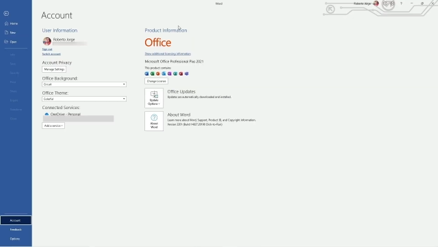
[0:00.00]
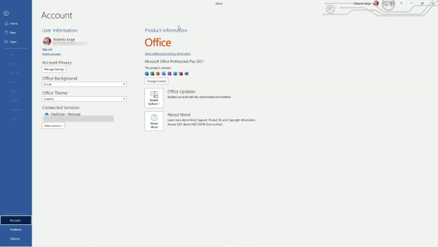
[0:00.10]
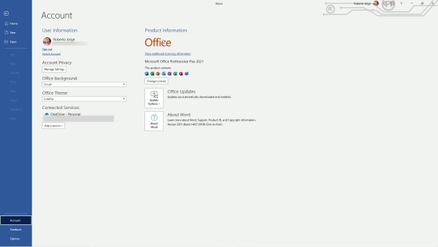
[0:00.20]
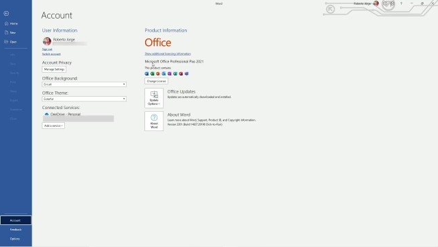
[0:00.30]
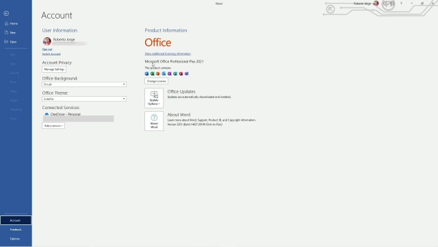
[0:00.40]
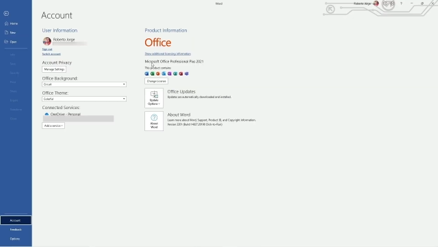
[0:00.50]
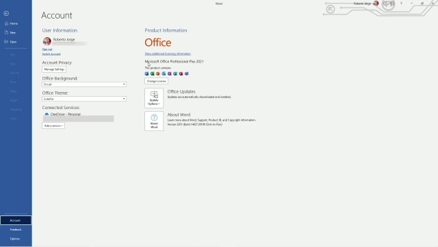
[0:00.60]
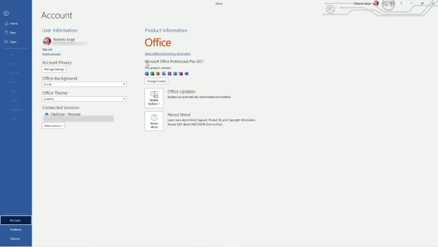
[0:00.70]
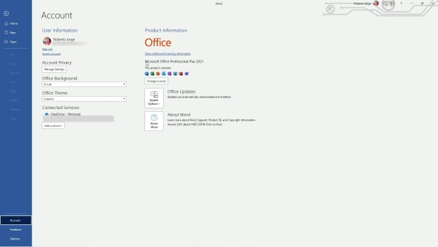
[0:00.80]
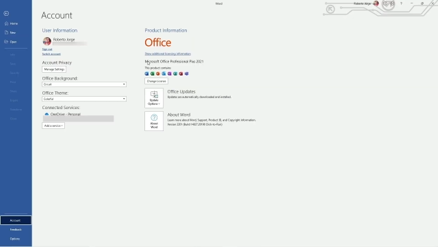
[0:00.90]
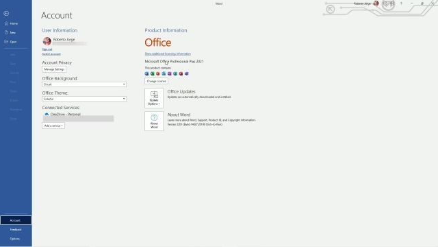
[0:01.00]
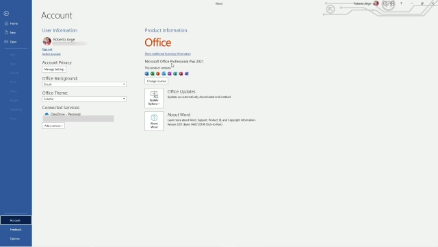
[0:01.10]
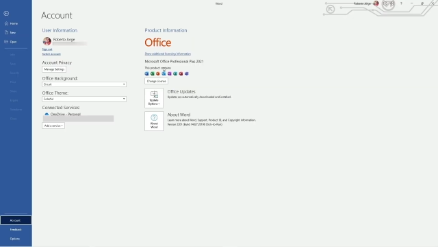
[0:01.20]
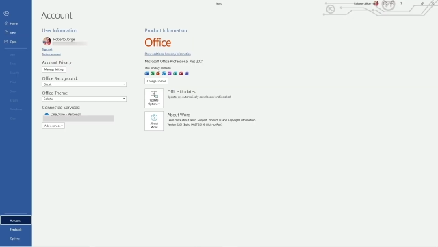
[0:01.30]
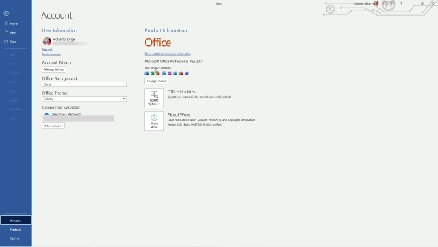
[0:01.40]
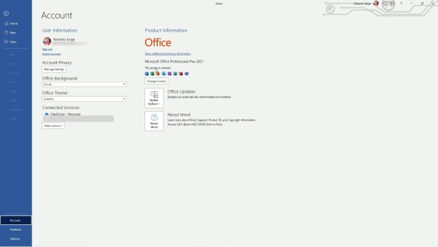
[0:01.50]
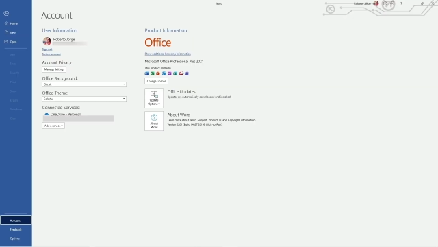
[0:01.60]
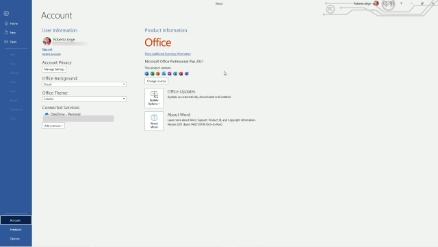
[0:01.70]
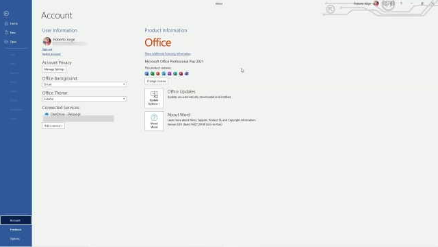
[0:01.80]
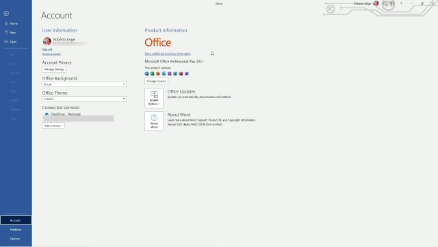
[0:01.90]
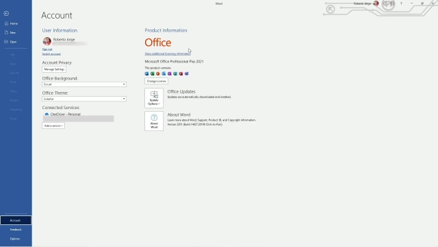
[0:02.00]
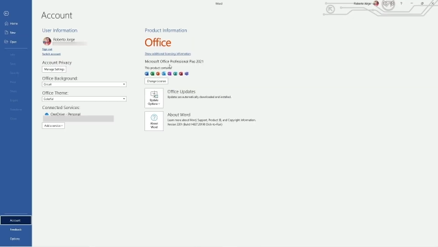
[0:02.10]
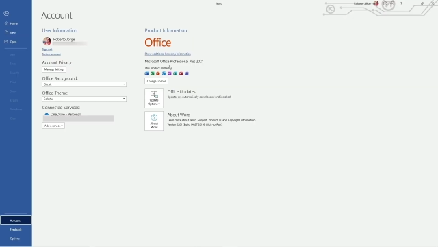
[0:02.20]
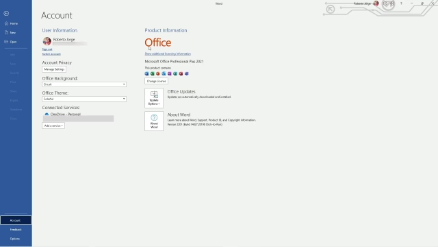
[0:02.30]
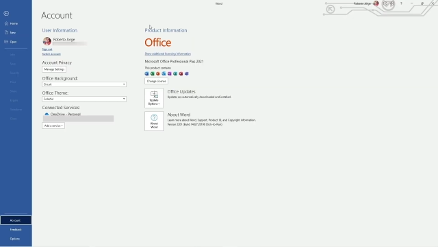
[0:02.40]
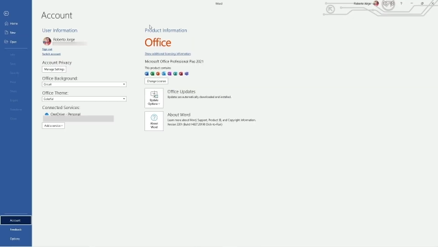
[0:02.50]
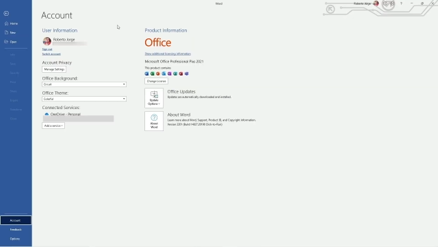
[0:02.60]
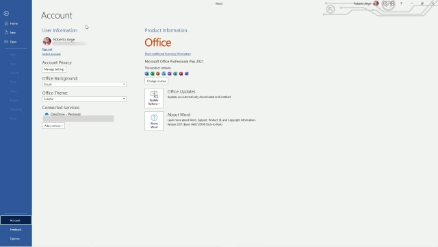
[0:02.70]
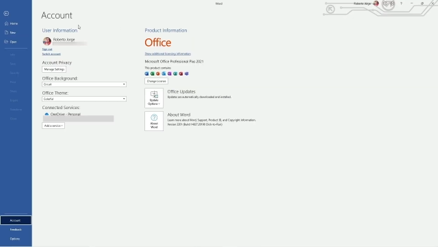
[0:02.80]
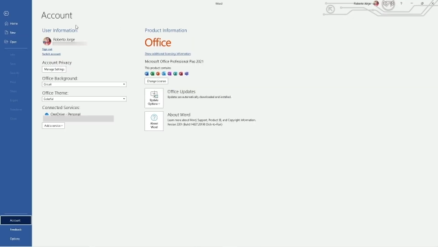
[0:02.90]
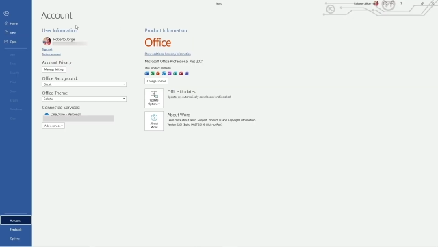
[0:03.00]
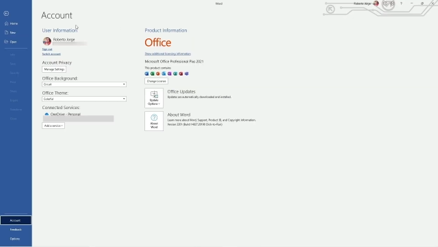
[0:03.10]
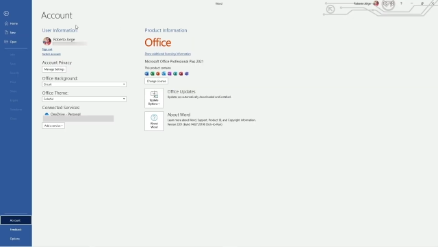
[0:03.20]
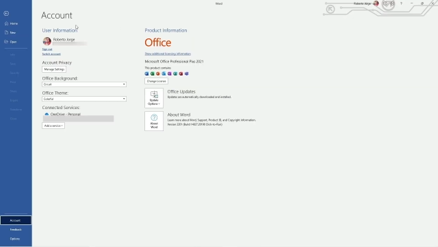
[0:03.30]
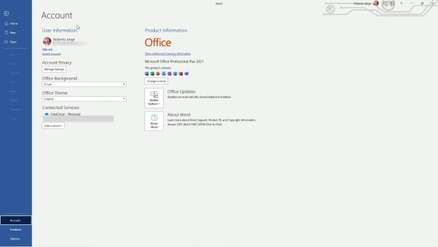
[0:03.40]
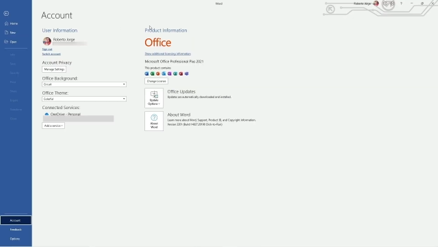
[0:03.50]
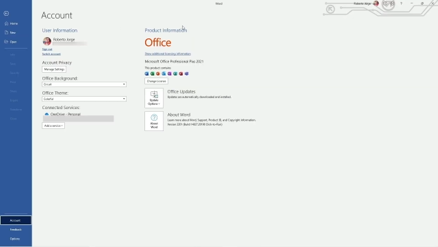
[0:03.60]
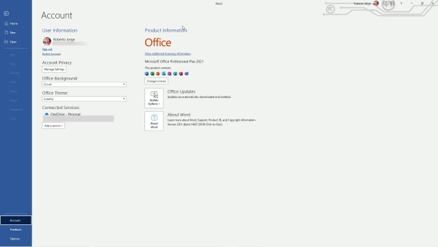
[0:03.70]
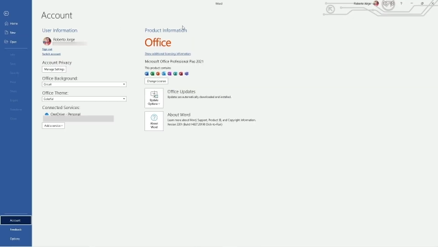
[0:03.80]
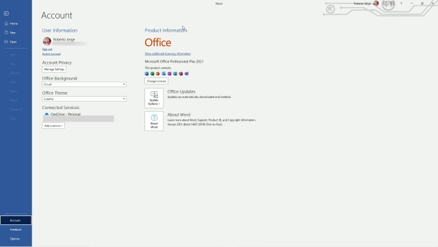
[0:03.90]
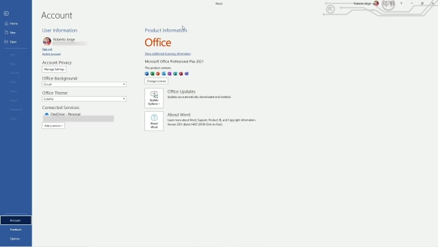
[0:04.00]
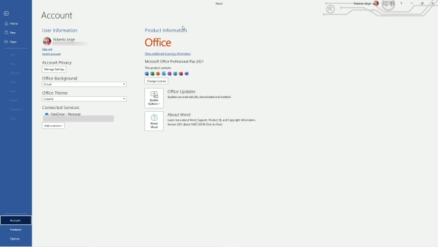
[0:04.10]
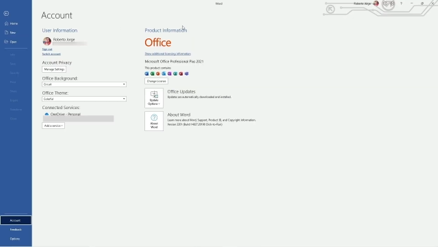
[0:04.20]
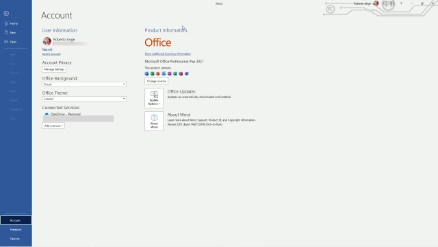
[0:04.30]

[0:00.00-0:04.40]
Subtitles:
(no speaker visible)